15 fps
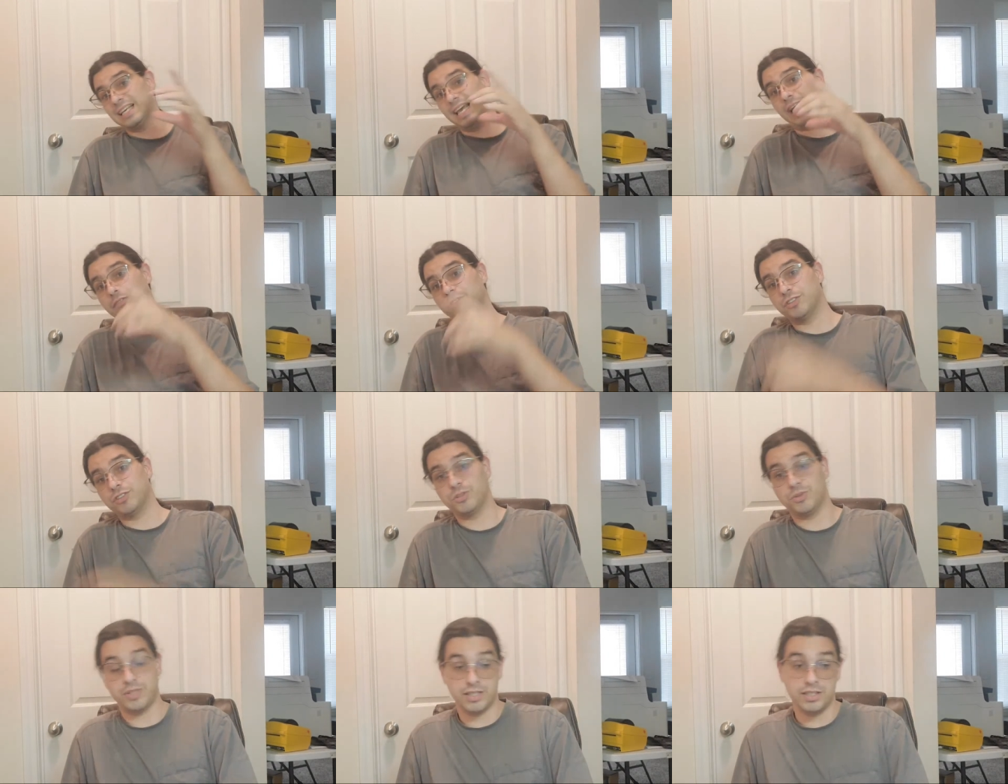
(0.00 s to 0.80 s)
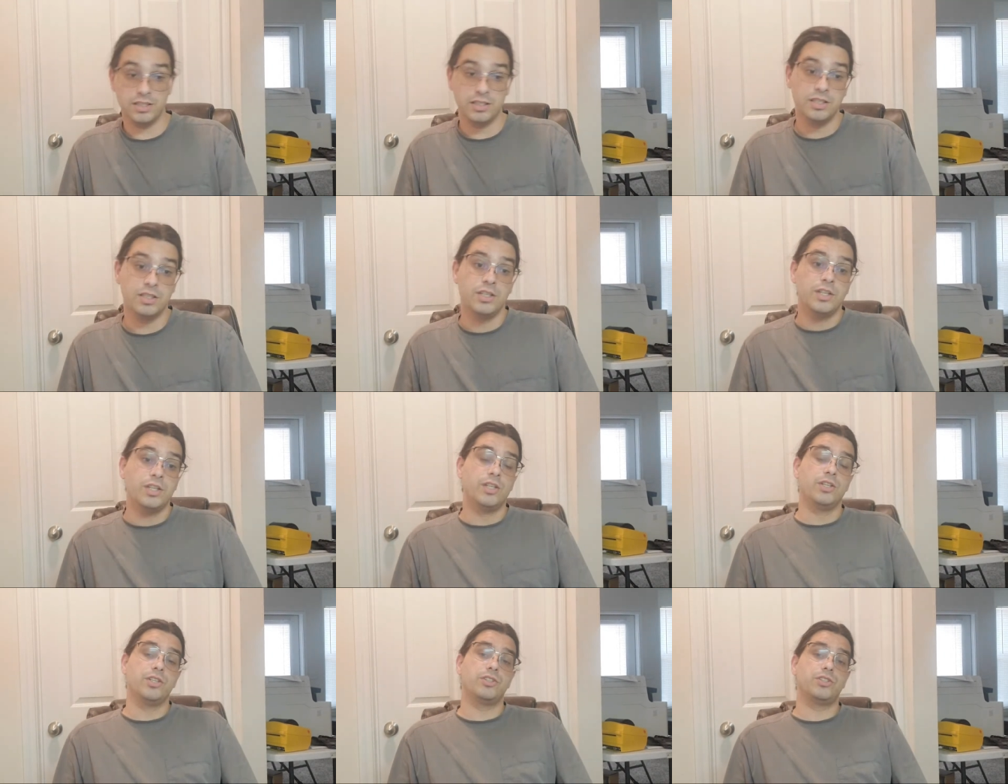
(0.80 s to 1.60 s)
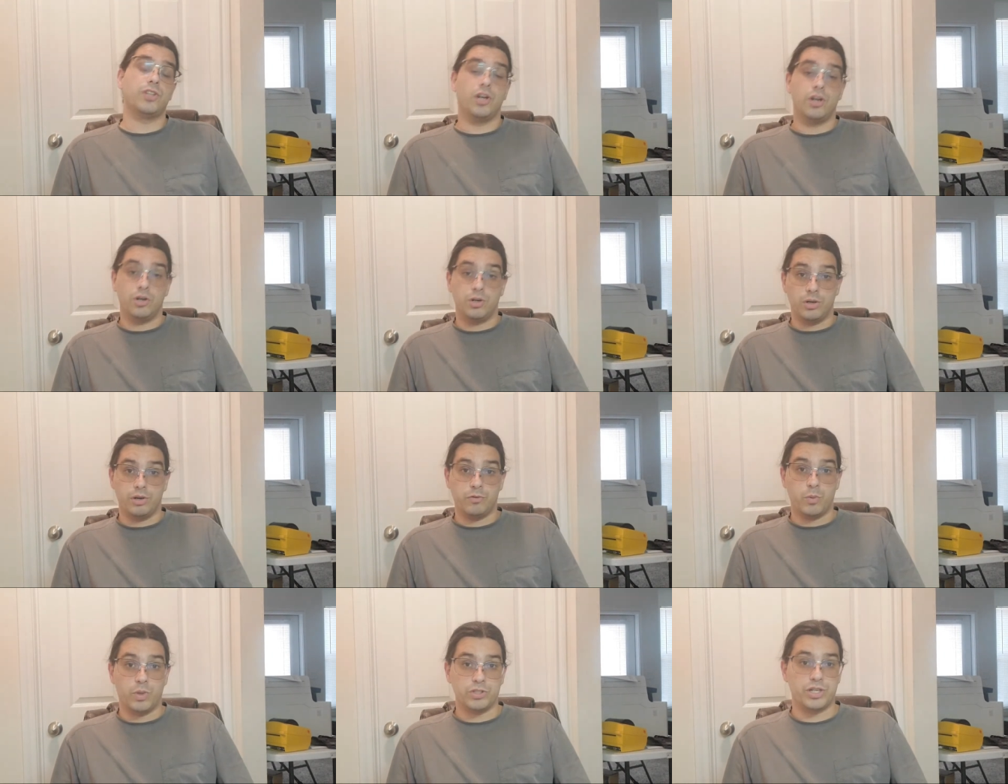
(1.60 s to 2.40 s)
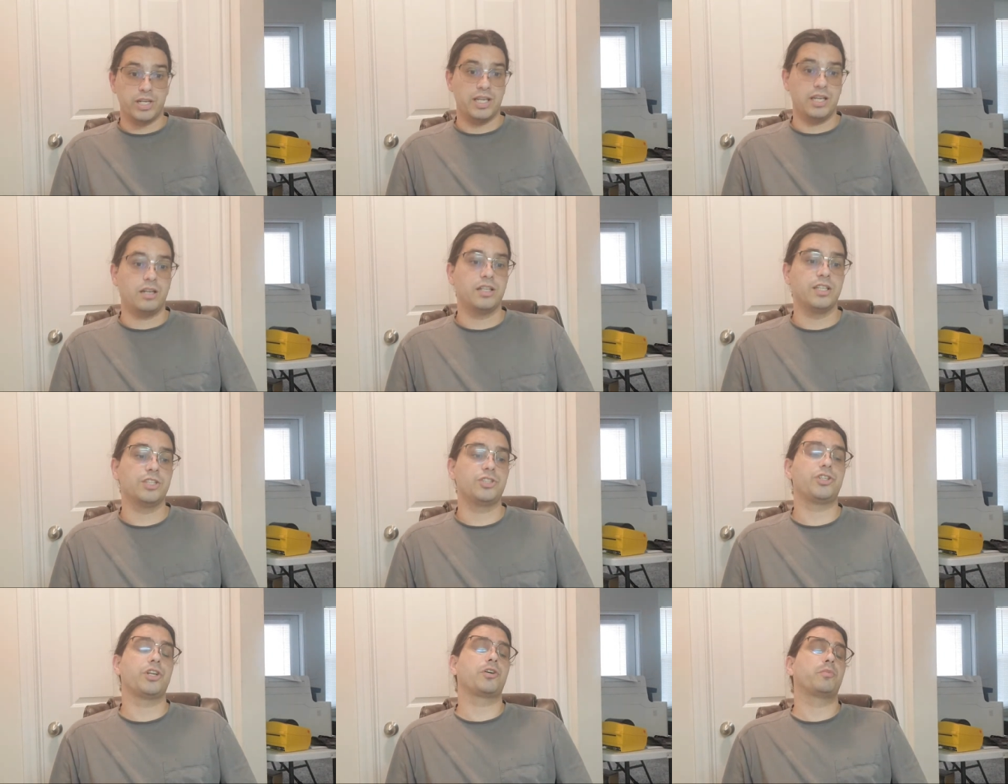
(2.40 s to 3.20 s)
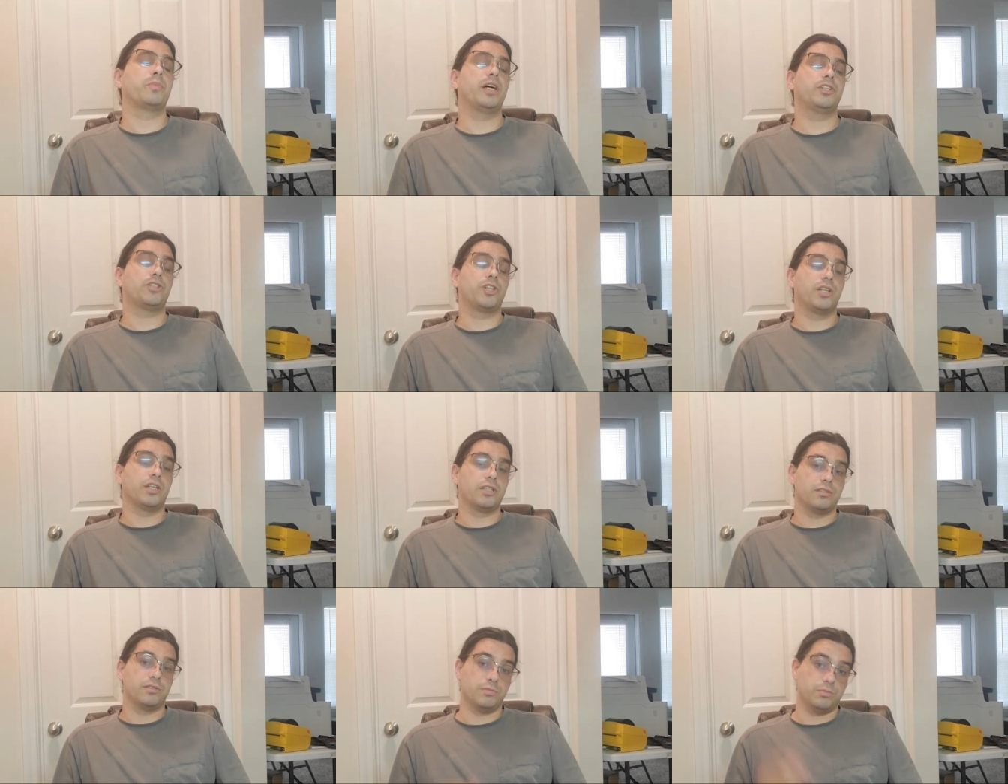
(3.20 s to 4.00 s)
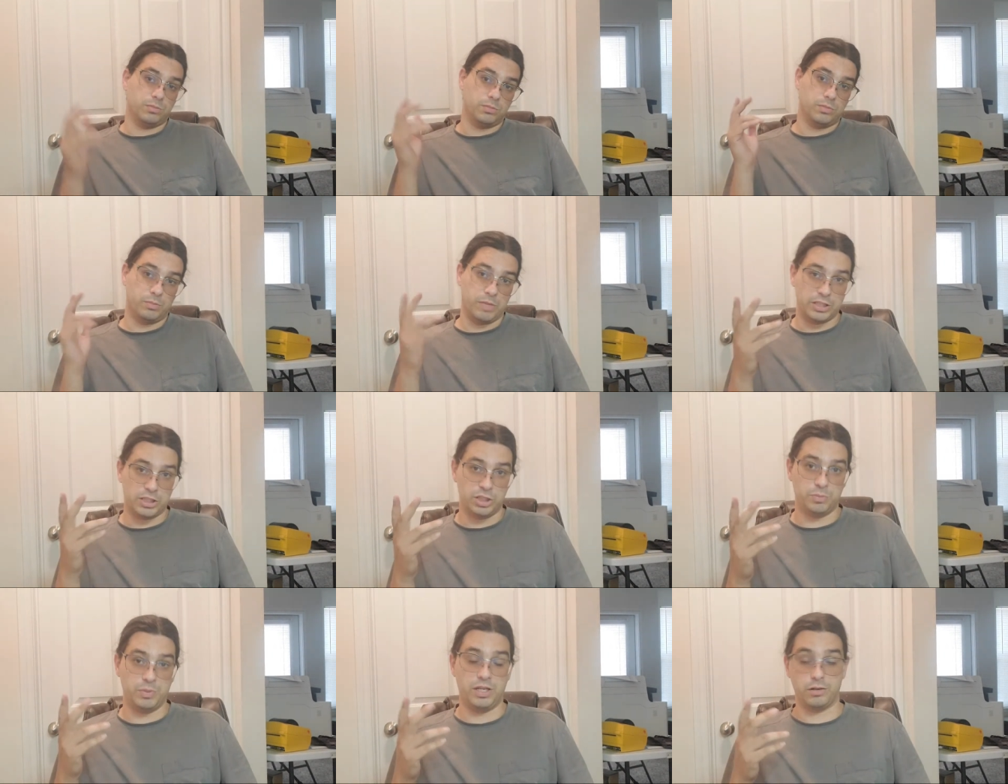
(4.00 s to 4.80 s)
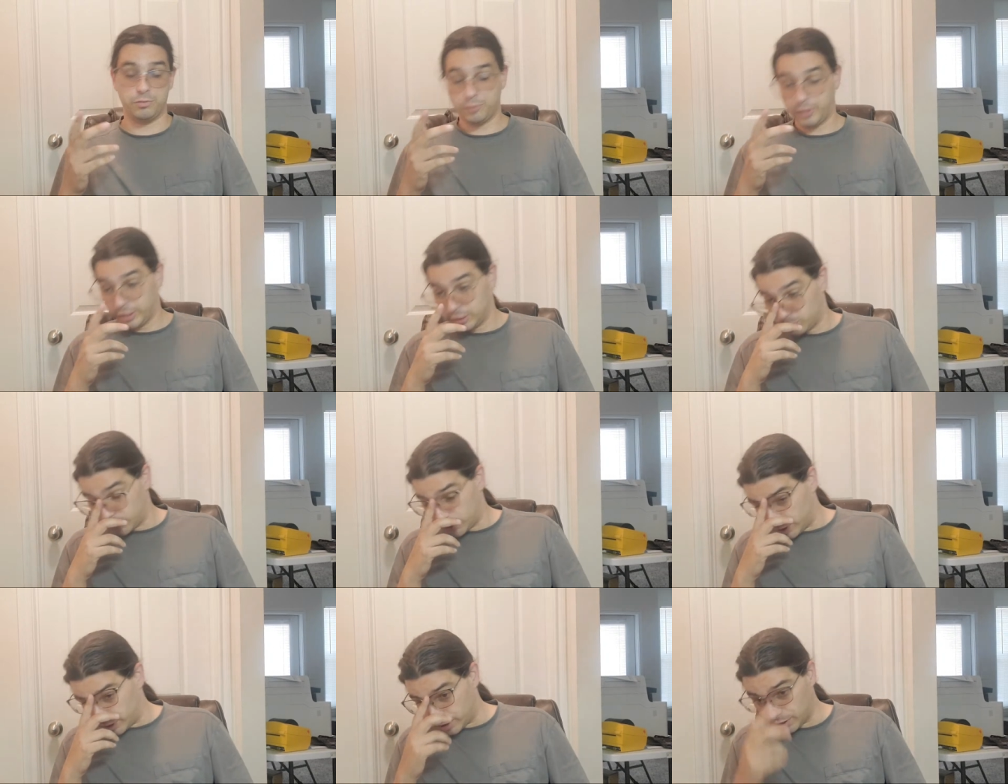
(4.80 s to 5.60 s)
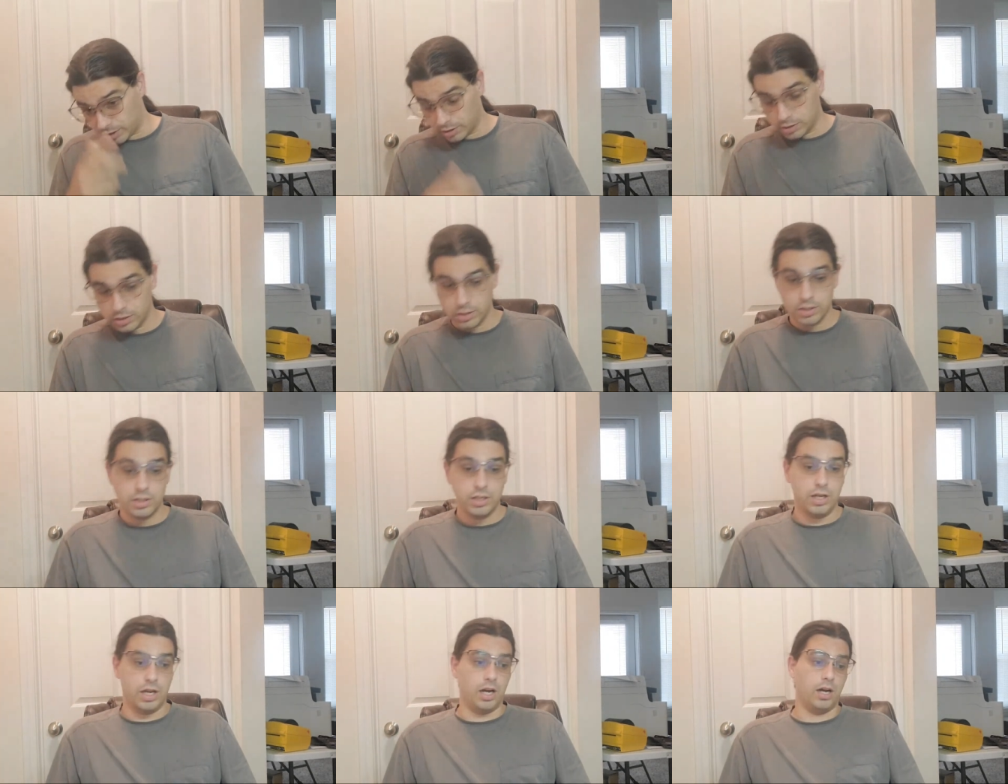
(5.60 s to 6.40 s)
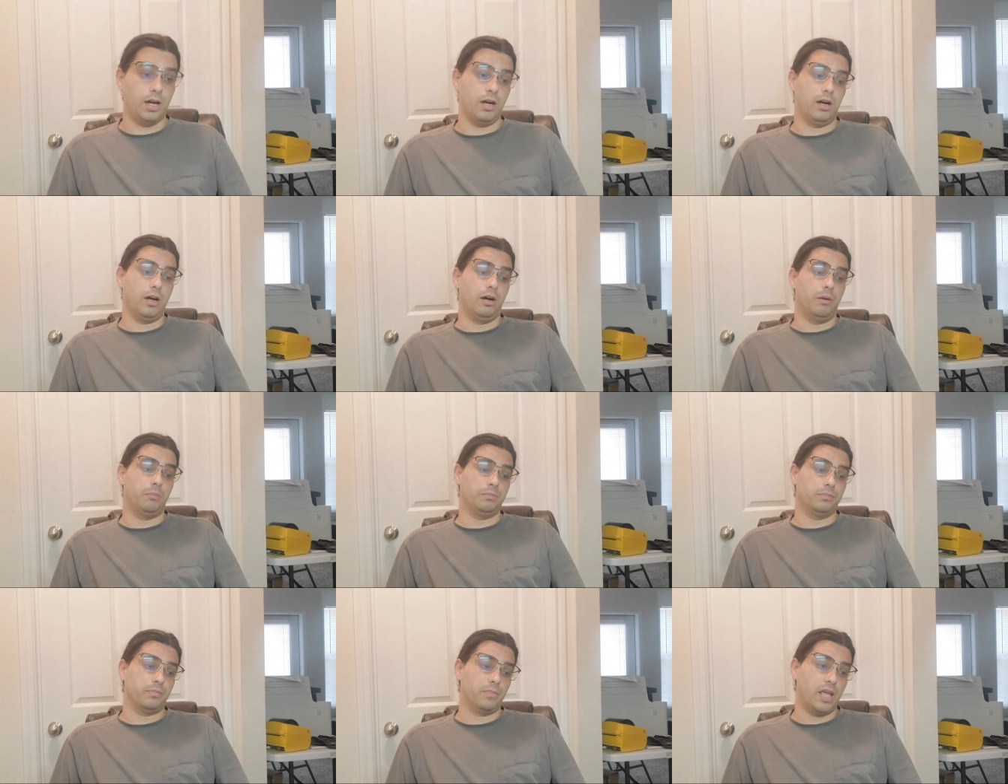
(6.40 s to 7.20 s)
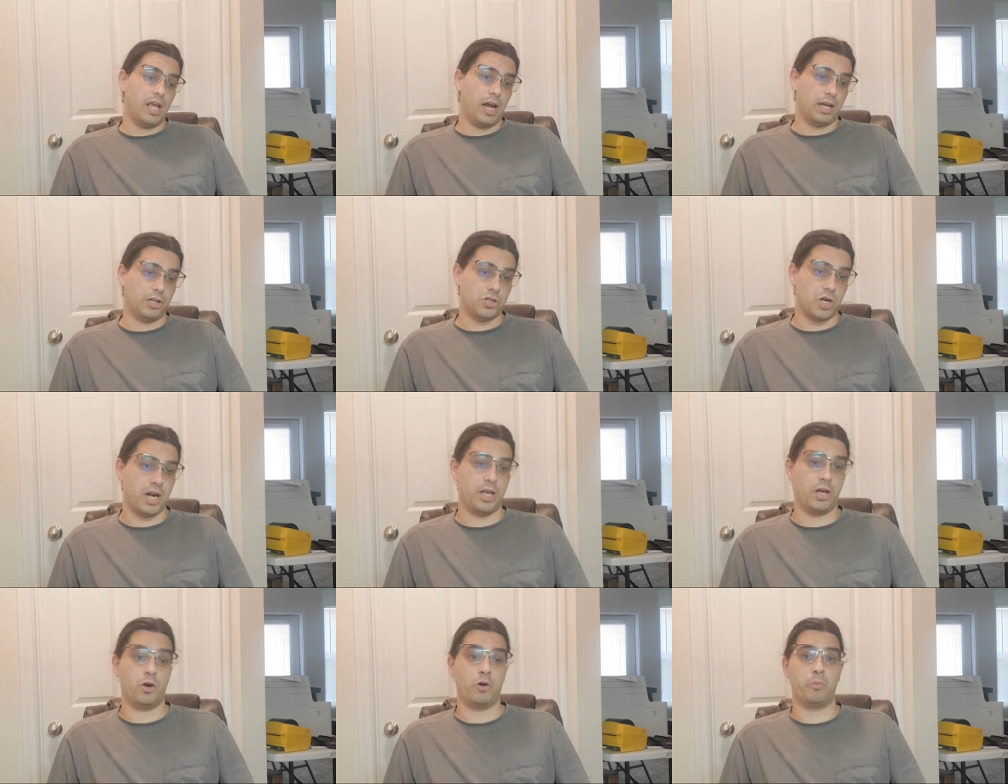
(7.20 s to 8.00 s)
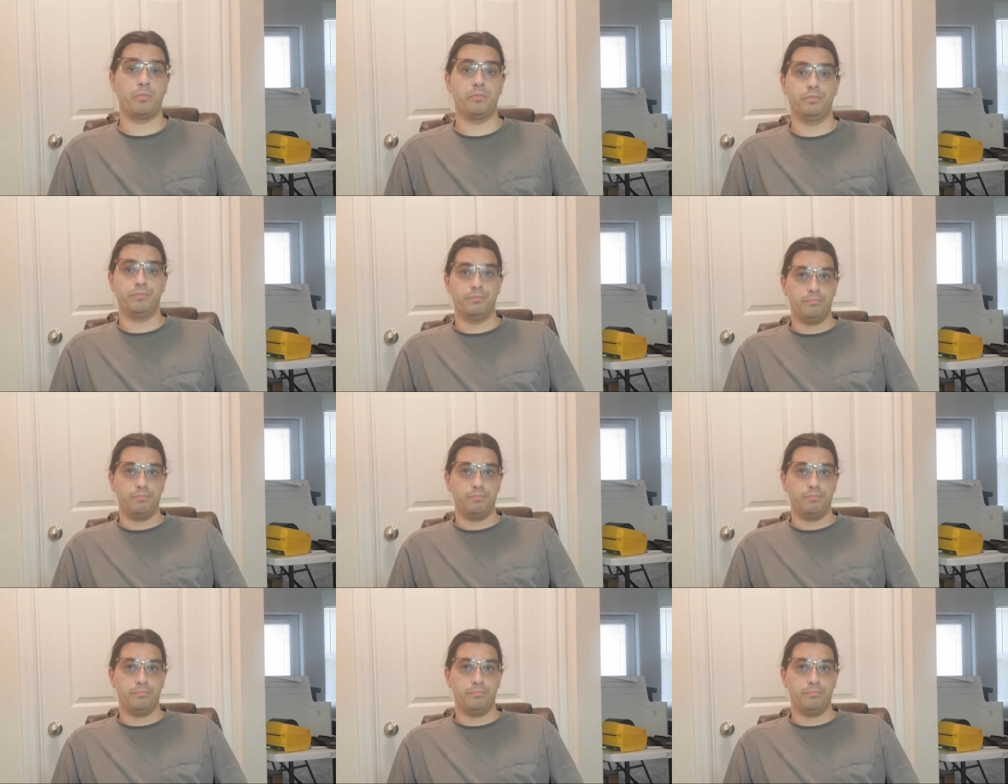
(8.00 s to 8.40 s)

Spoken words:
have a student. So if you want to try to get on his truck or my truck, message me on Facebook, and I can try to help,